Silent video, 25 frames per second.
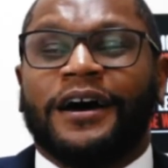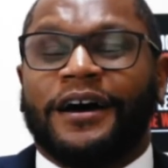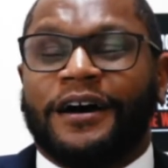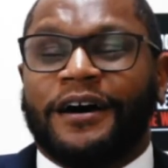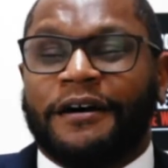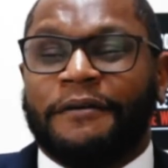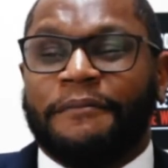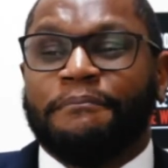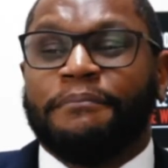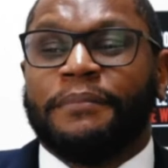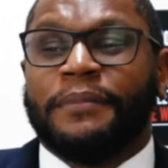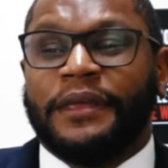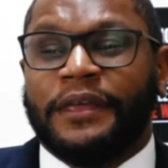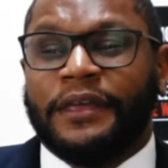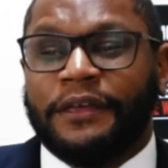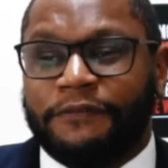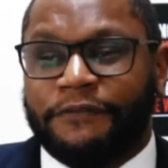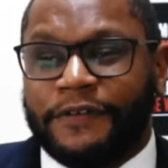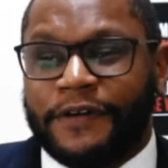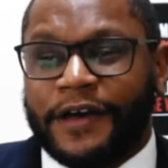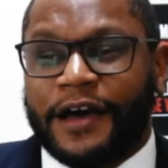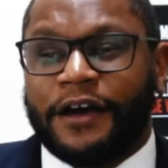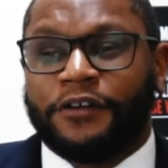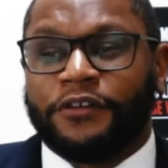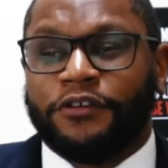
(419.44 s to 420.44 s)
me
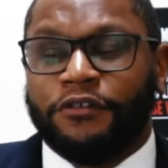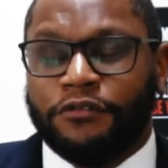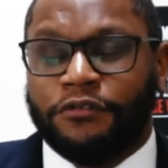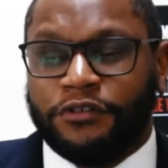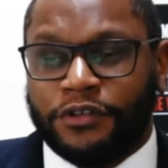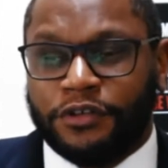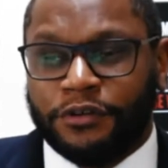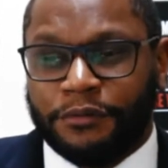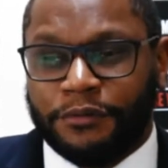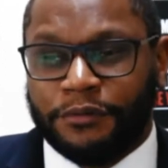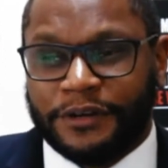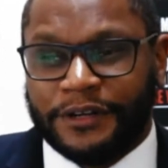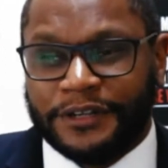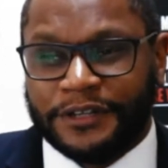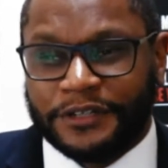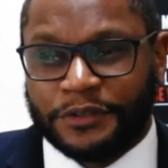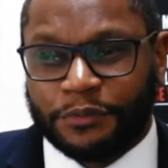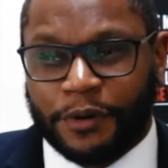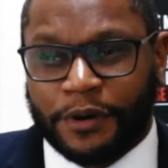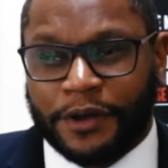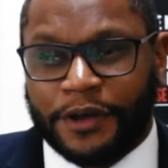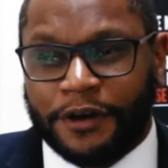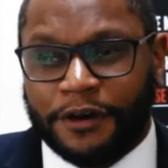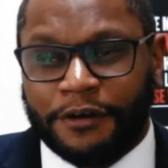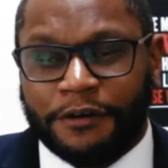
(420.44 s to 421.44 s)
value to it as
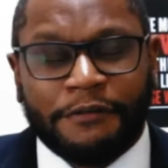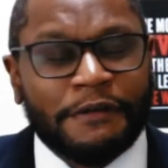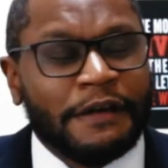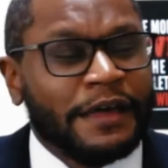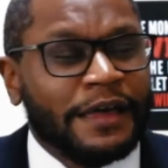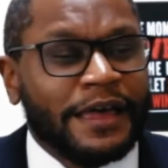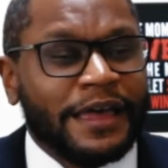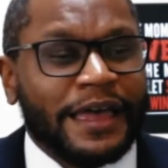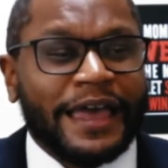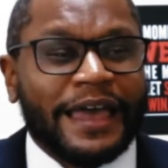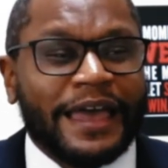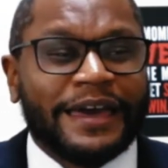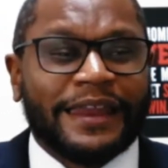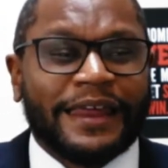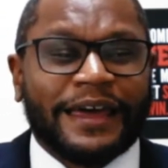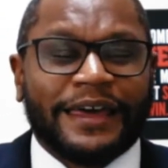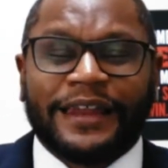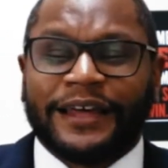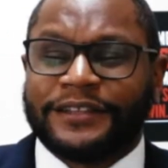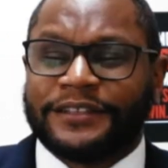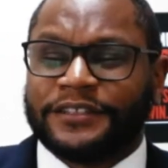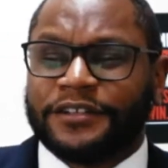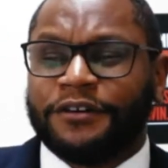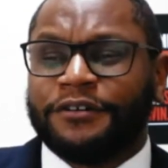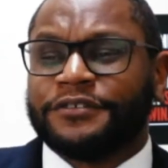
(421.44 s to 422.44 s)
well. And I
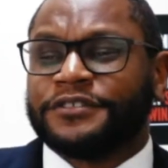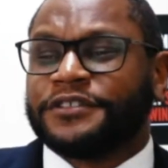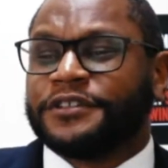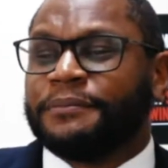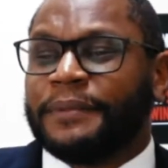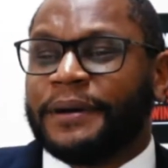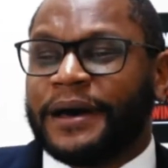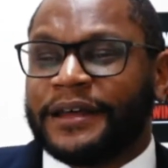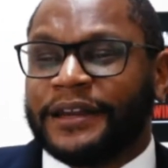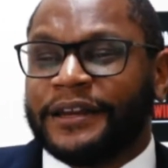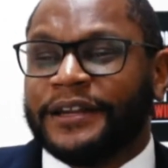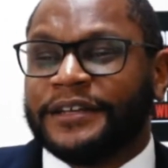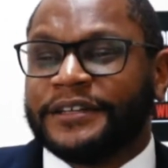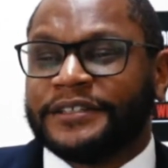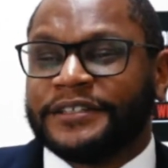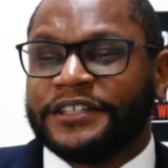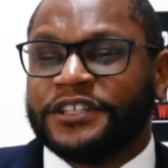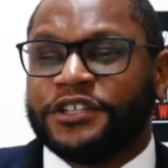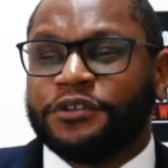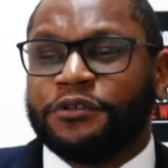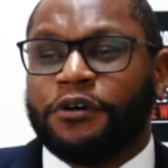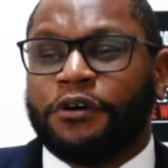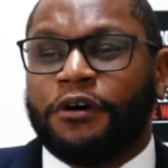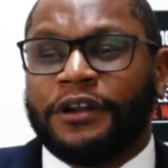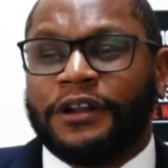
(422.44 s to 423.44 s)
told somebody this, and
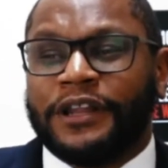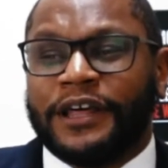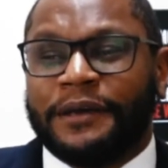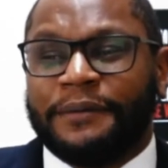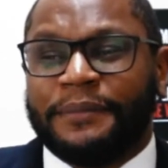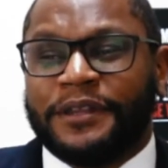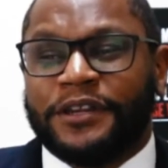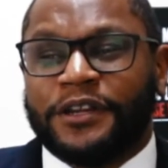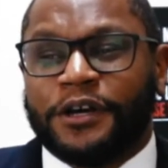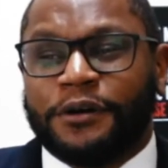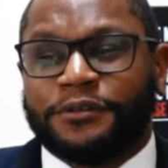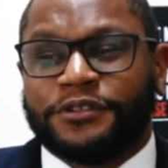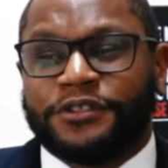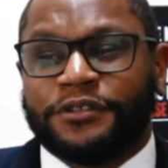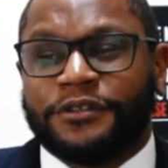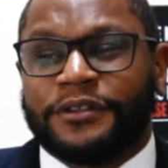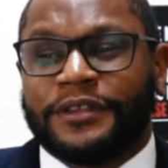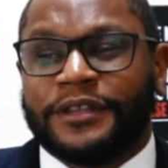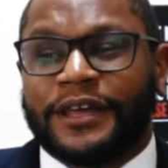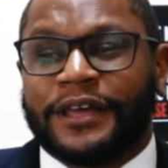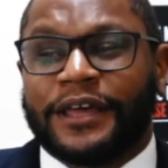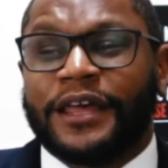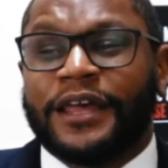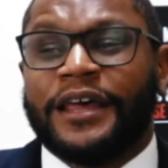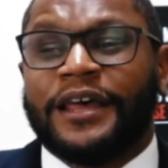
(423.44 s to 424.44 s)
you all let me know what you
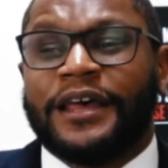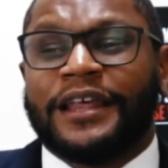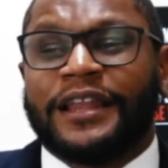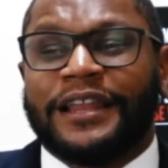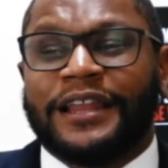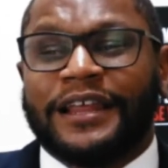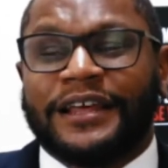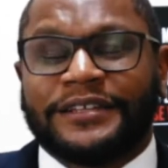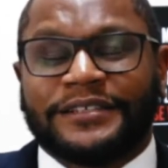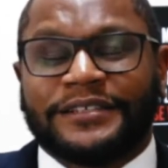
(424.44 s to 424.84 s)
think. Let's